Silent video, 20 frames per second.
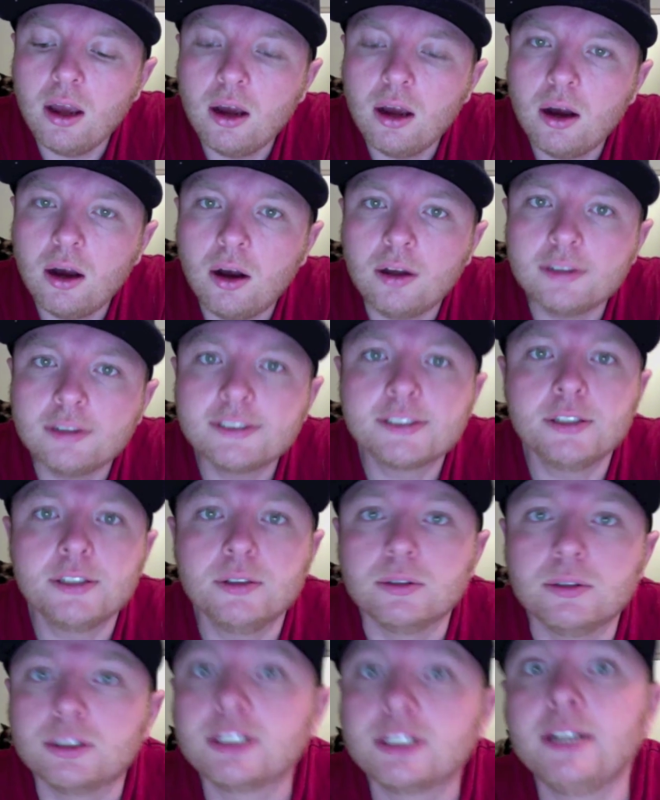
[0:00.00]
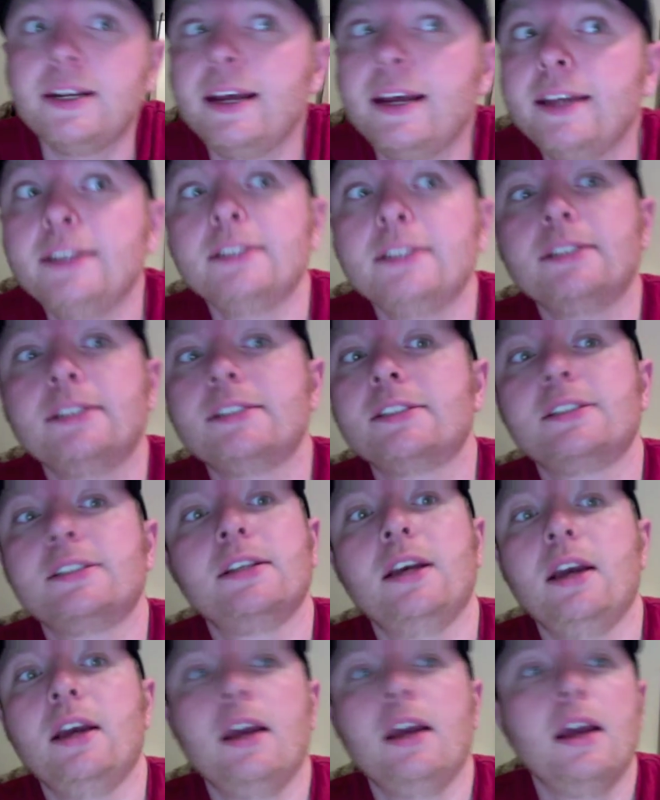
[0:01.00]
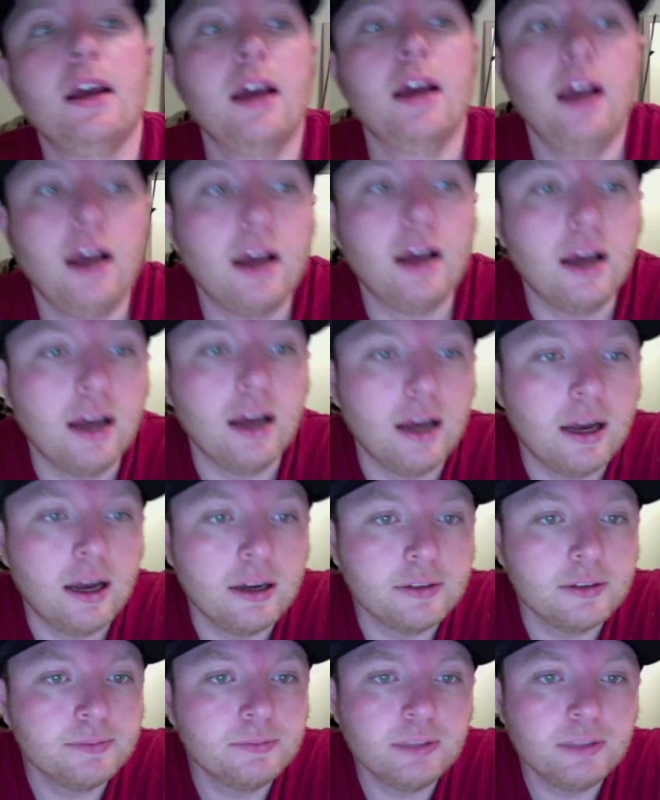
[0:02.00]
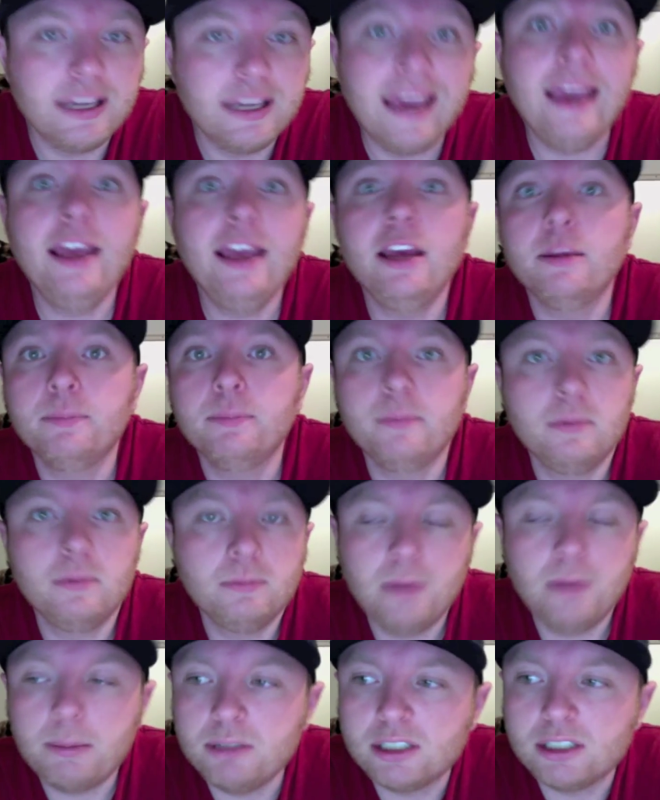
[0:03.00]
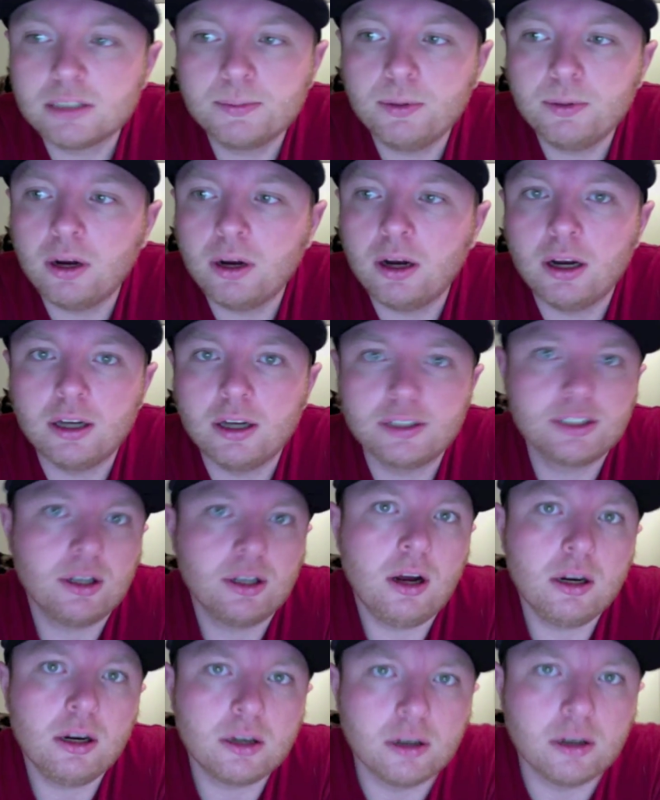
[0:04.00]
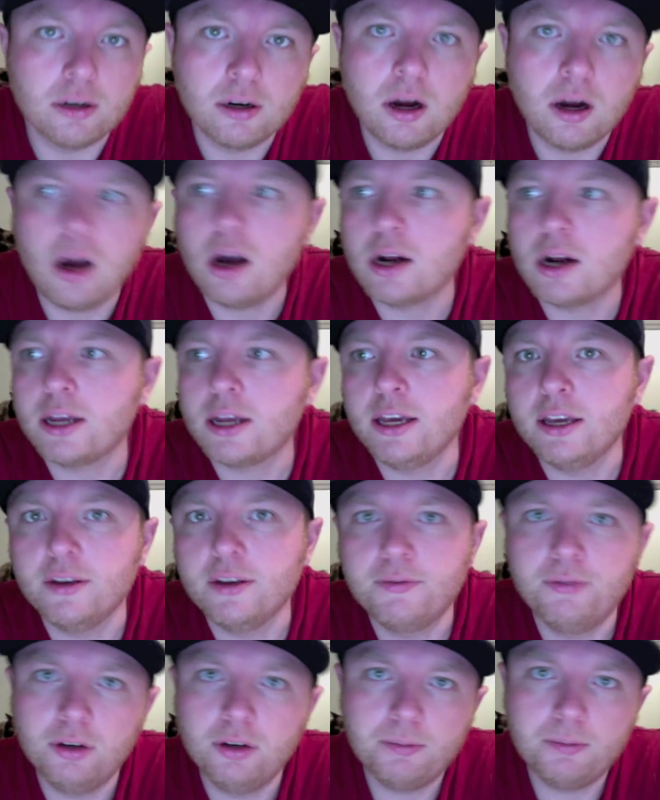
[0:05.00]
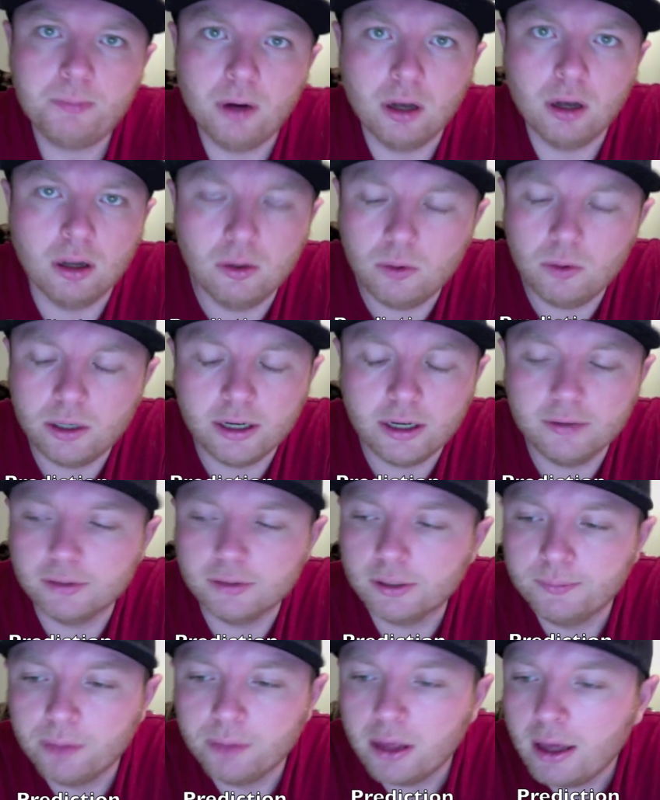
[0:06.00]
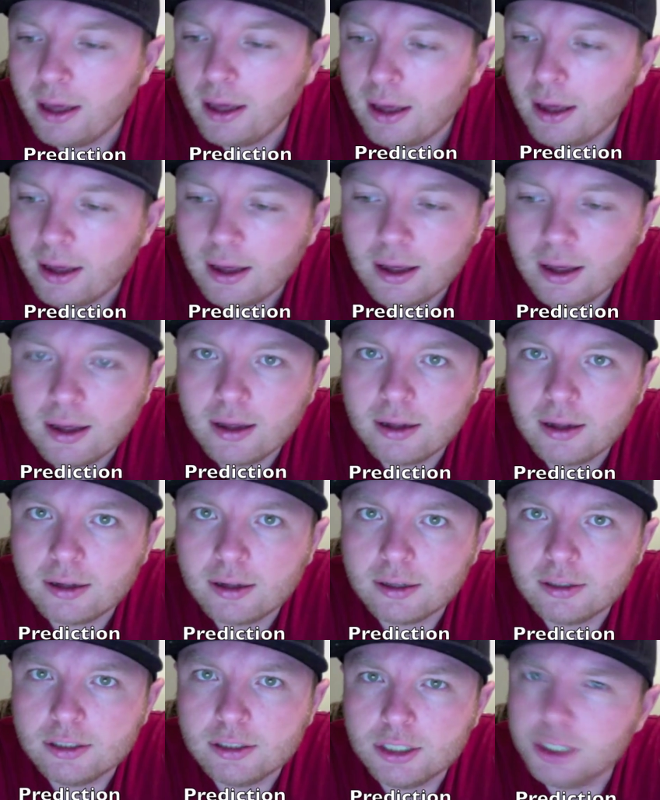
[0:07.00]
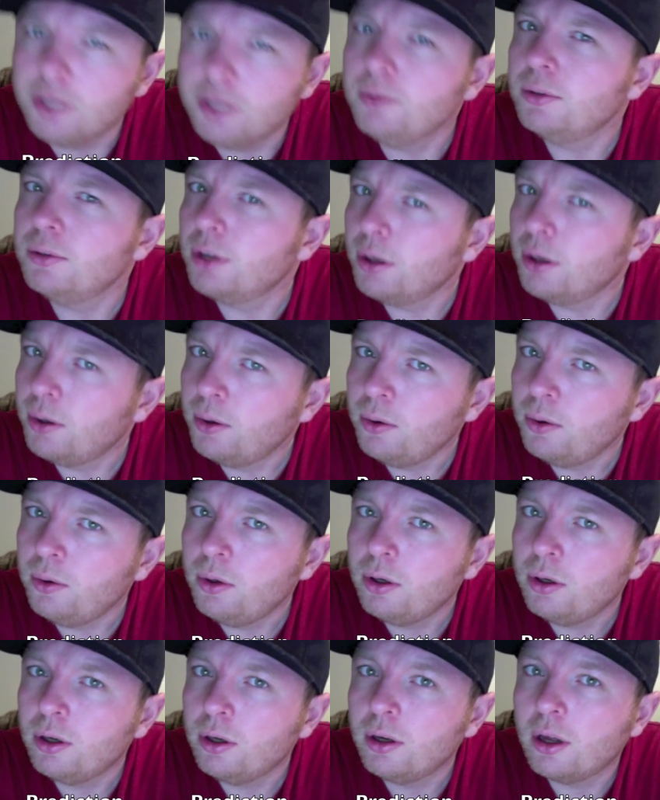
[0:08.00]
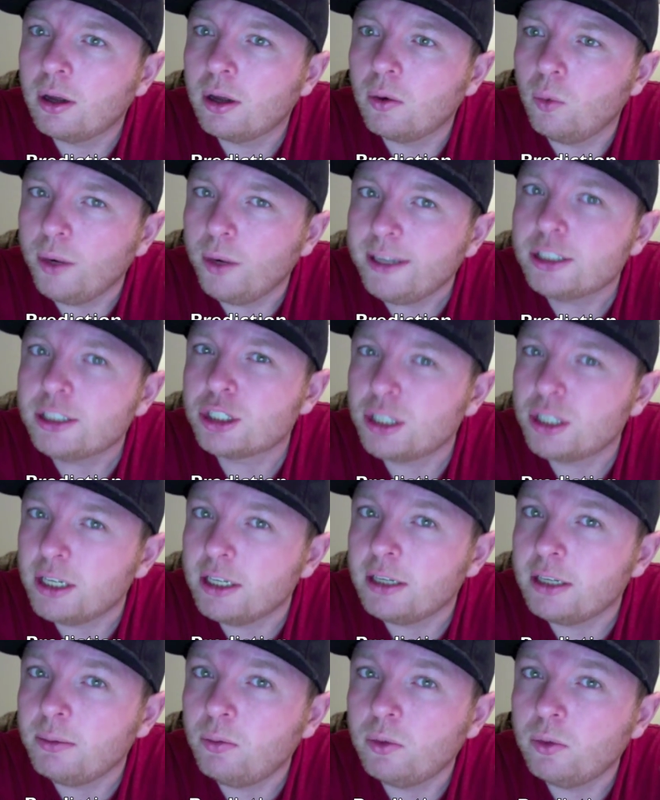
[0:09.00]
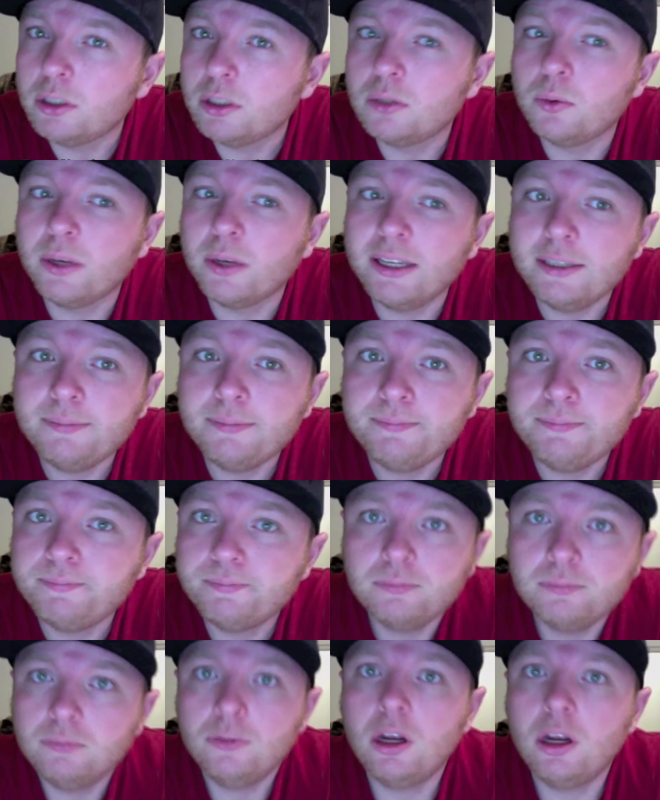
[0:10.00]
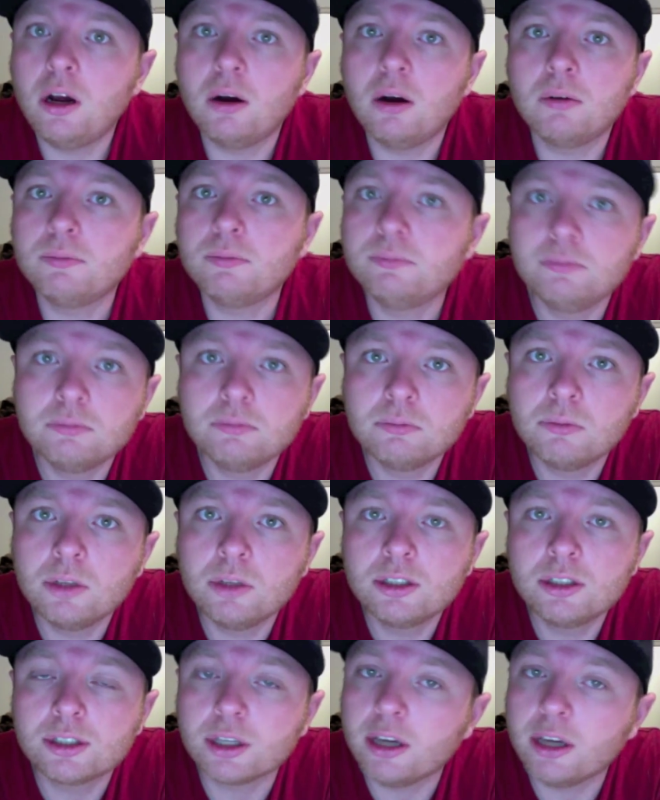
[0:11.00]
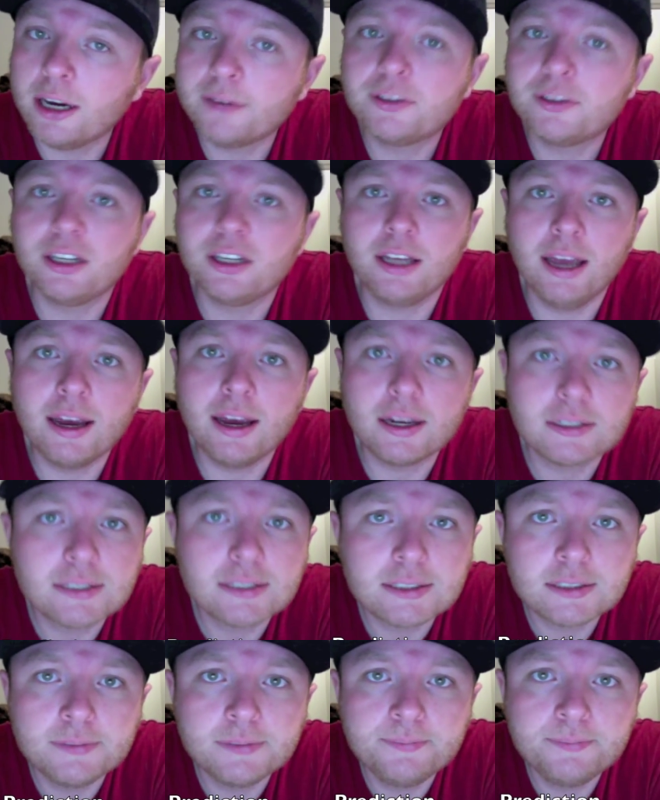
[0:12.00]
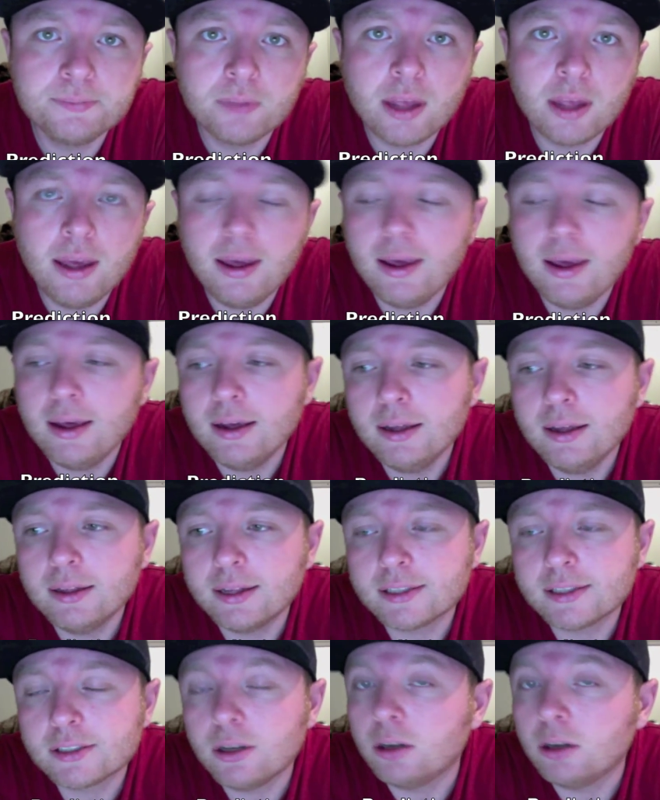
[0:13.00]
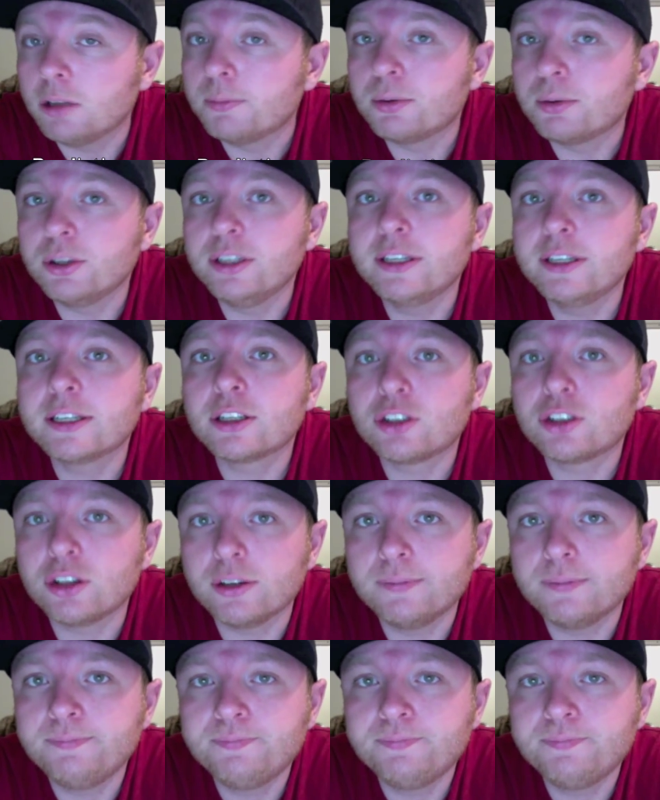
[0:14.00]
Also, tonight's game, maybe soccer, hockey, football, whatever. Do you know which team will win? No. So you have to guess. That's called a prediction.